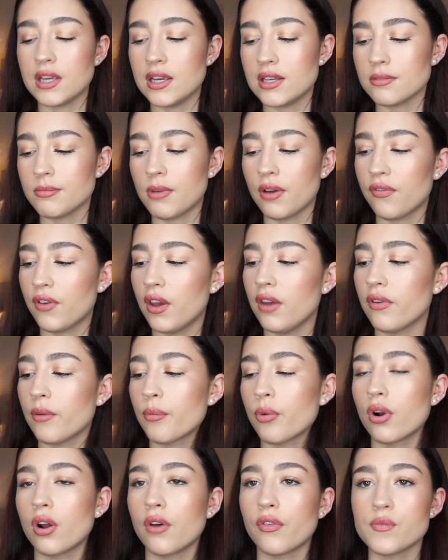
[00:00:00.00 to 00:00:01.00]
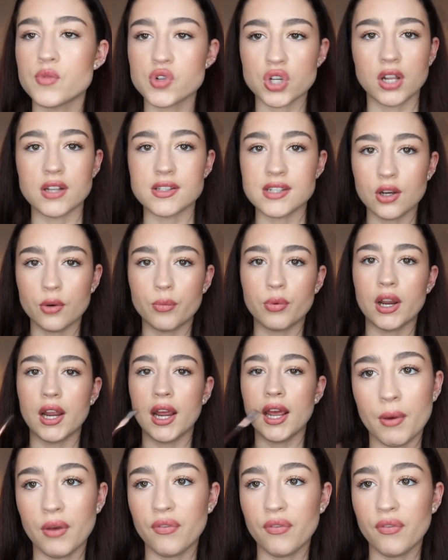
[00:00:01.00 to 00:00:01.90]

It's my favourite product from Charlotte Tilbury.